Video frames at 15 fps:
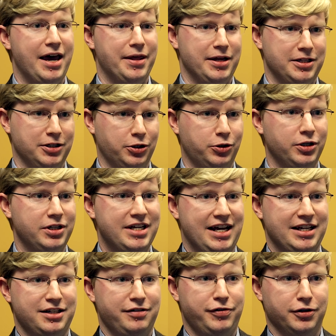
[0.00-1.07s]
and that's a good
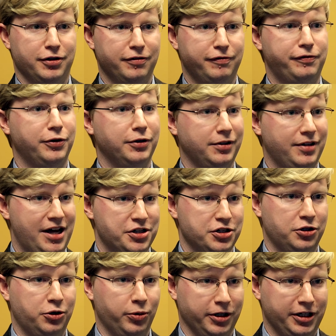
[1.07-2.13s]
test of your
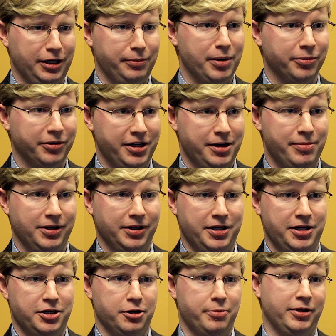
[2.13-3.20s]
phonological working memory
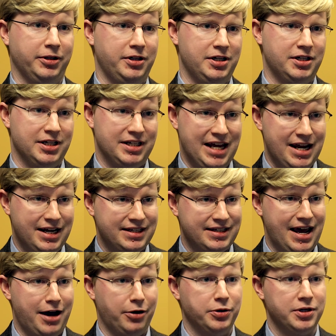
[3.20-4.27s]
ability, your ability to take
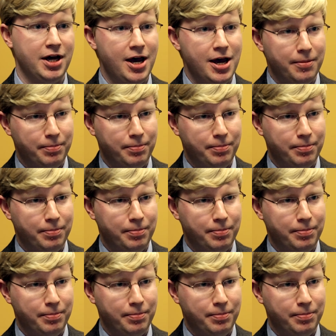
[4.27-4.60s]
sound,